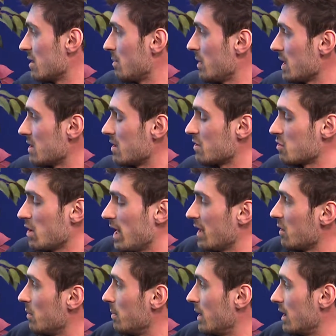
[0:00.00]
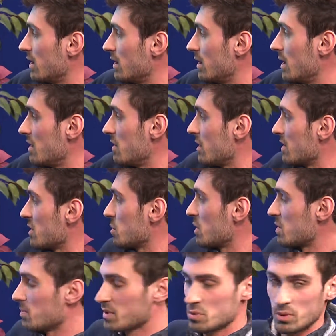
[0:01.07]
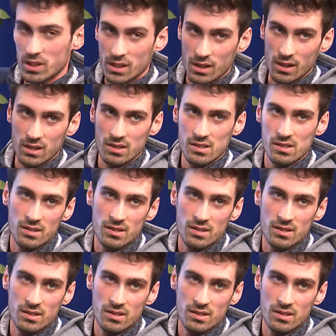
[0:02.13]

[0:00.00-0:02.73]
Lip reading: You press the triangle button, and you can switch between guns,